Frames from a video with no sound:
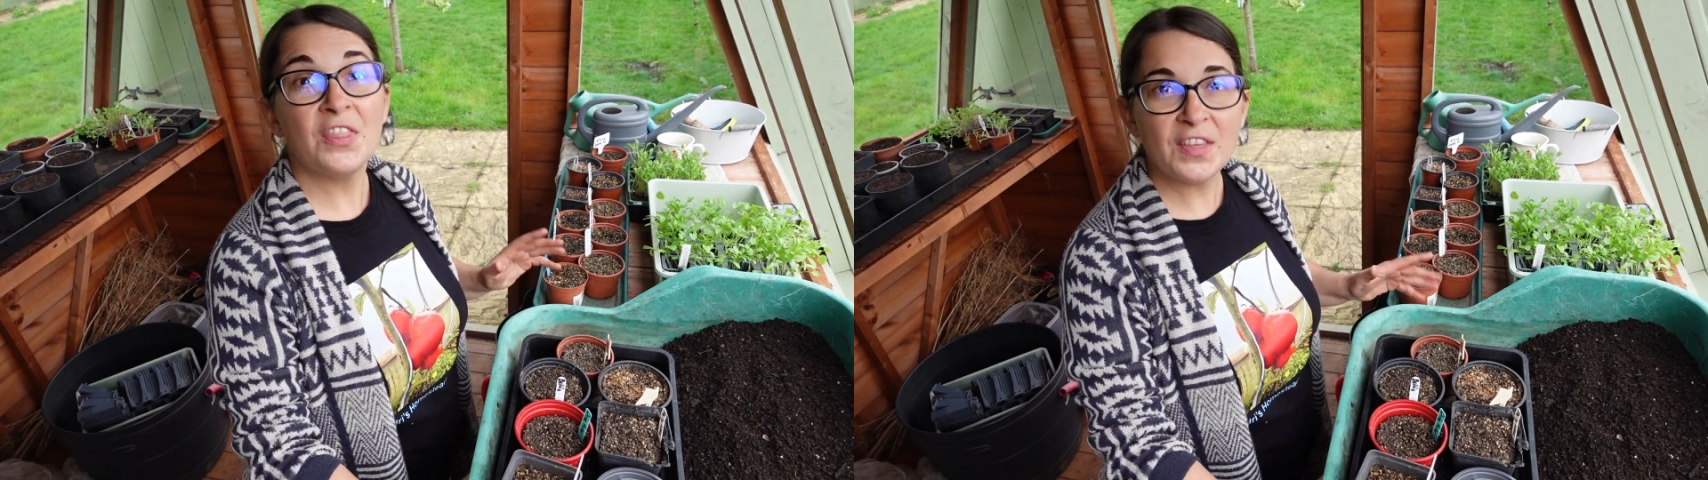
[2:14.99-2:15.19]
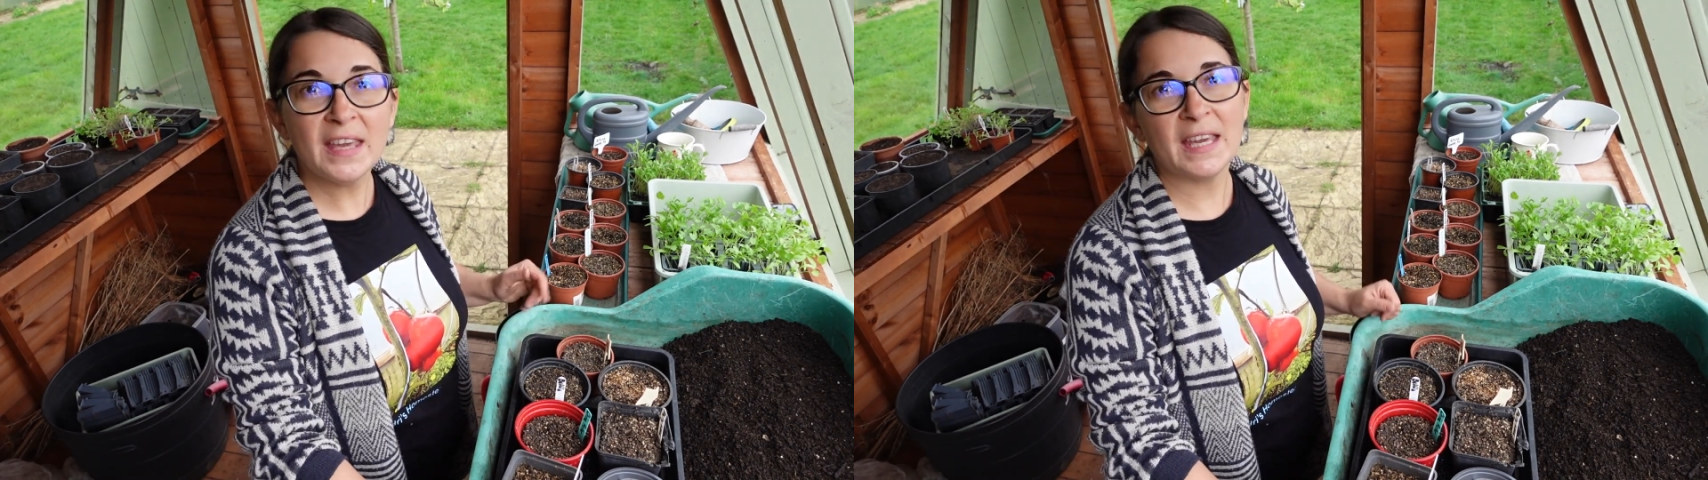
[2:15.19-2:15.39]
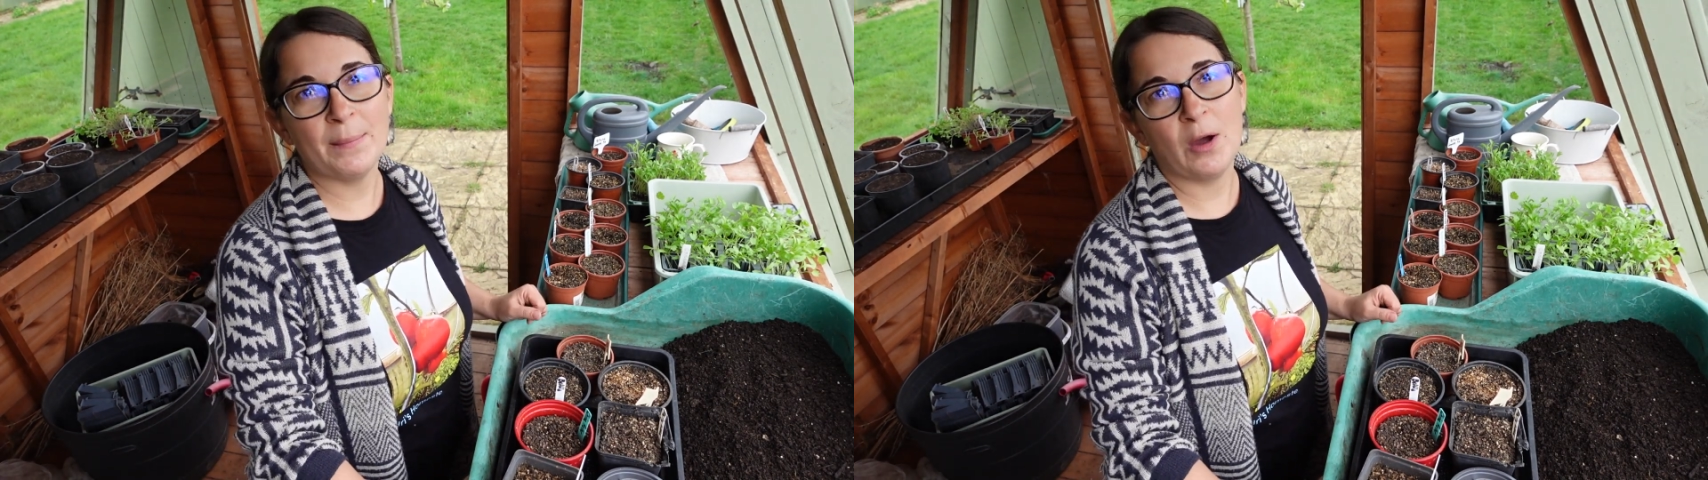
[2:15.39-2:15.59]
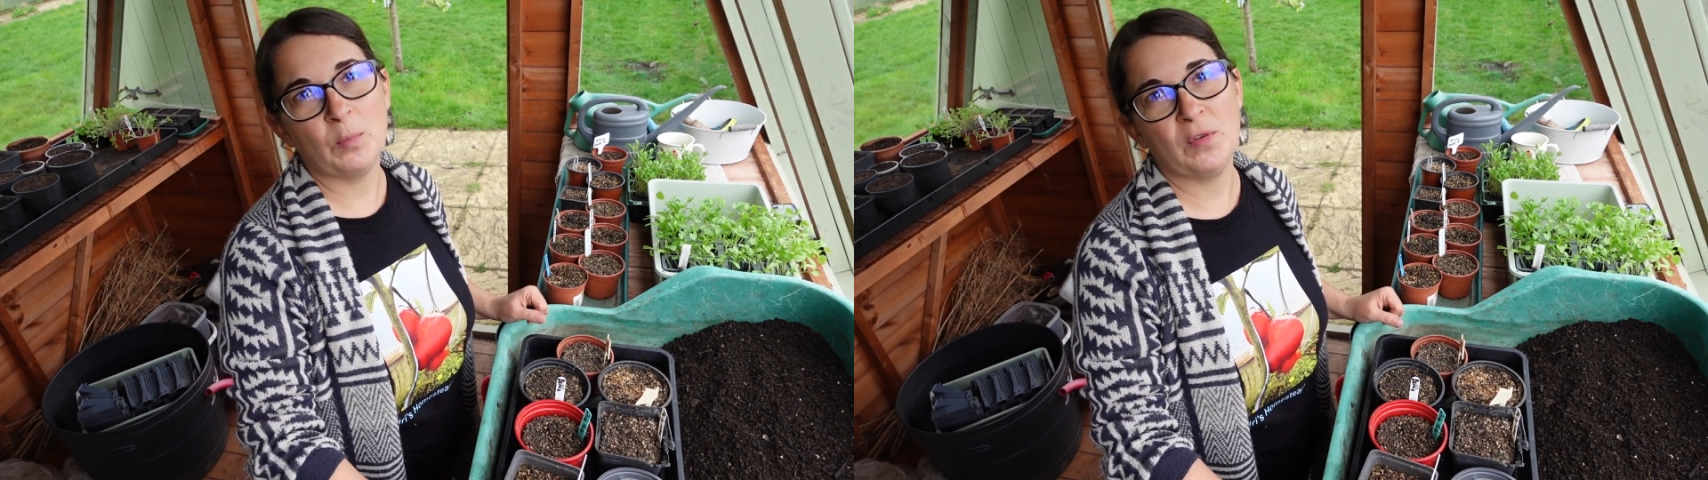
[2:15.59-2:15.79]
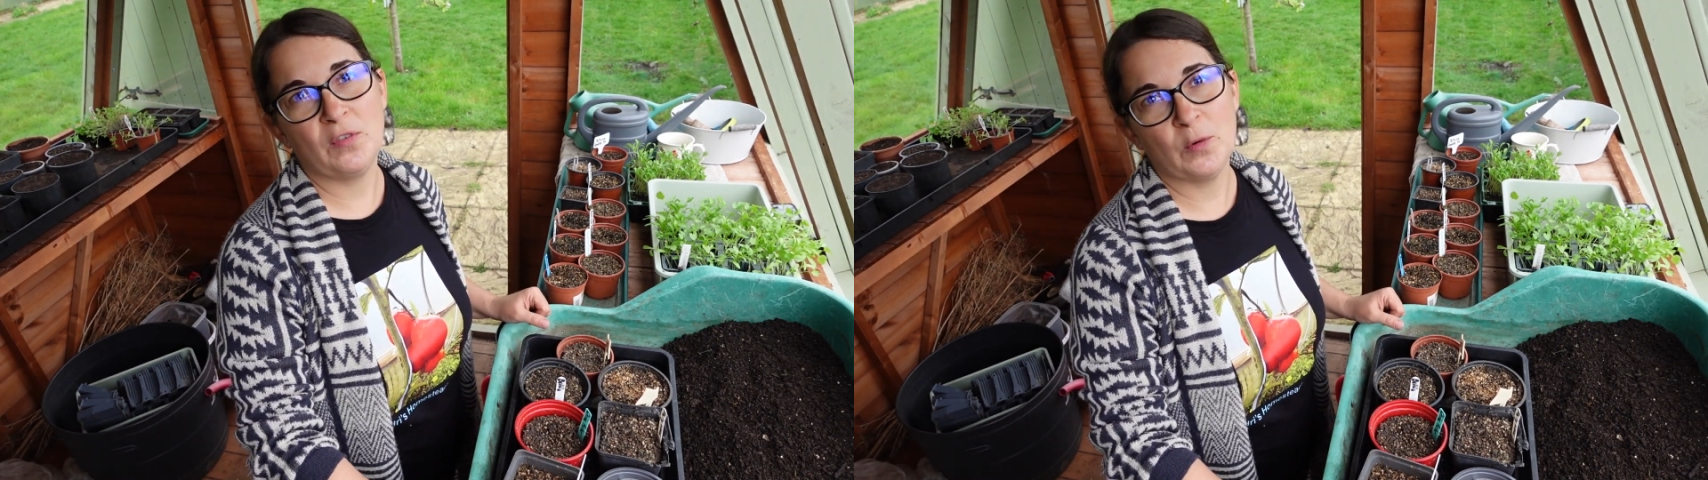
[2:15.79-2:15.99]
think about
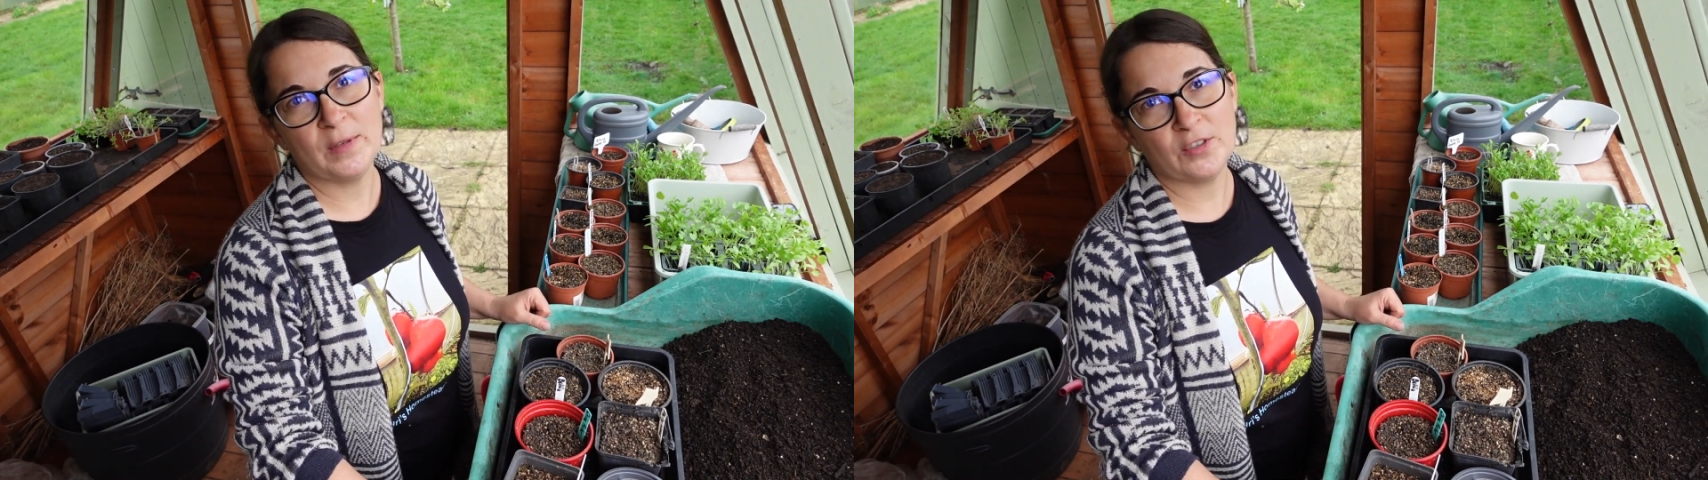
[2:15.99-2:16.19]
before we